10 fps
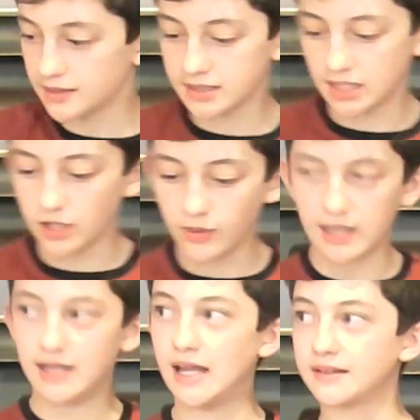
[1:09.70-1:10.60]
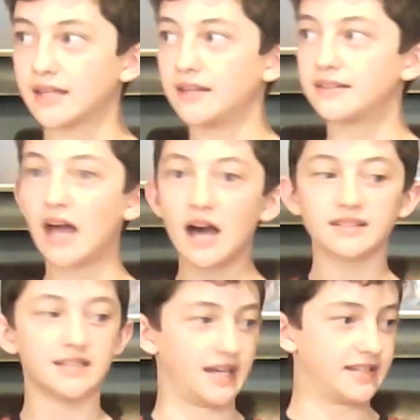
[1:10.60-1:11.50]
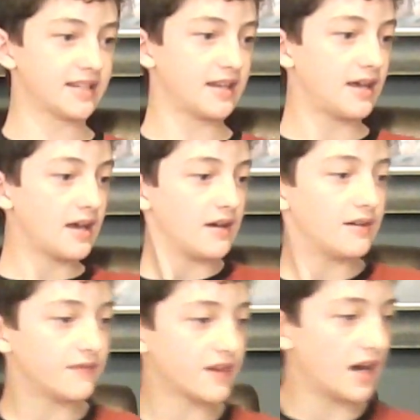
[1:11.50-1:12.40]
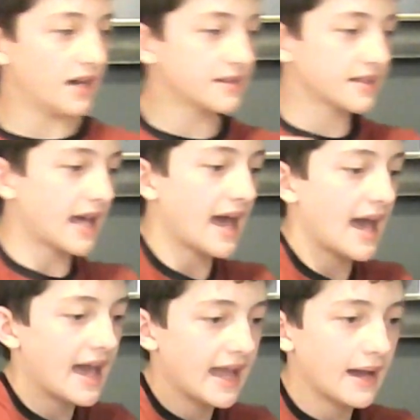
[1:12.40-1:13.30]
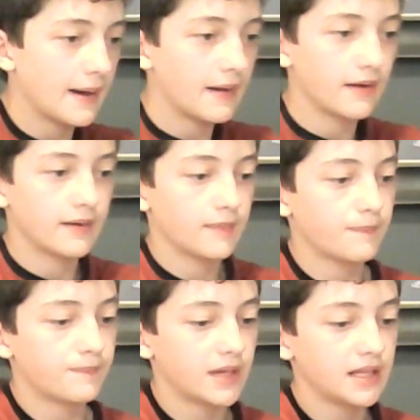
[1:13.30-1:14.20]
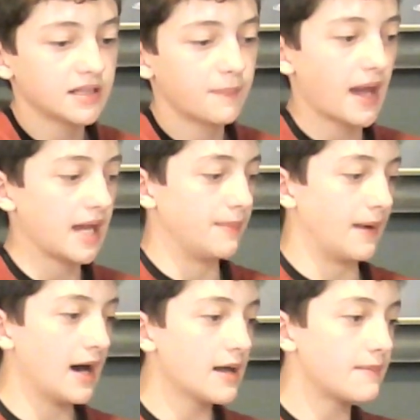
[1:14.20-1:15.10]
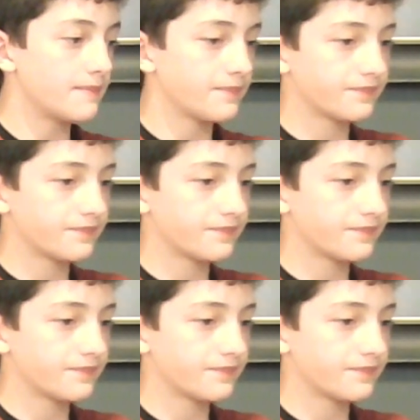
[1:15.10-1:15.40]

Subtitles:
So let's get started. First, get a piece of paper.